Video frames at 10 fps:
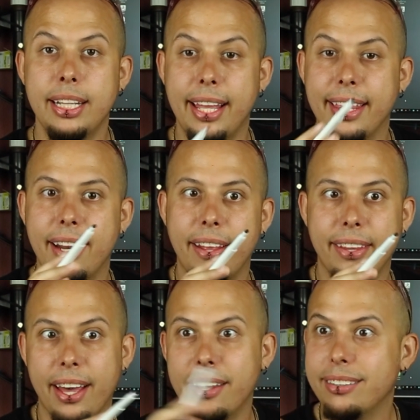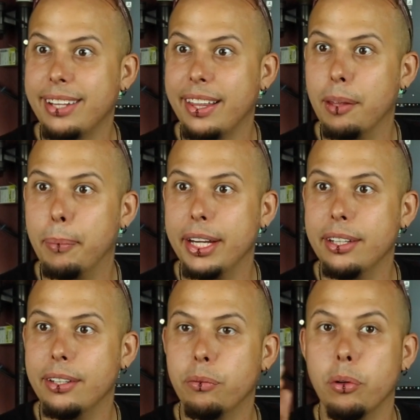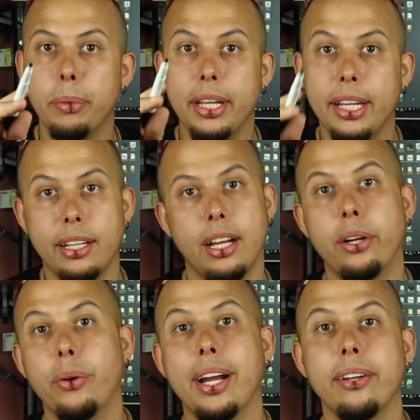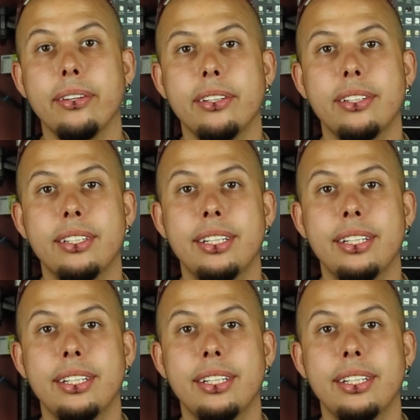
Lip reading: and then on the other side of the button will be a ground.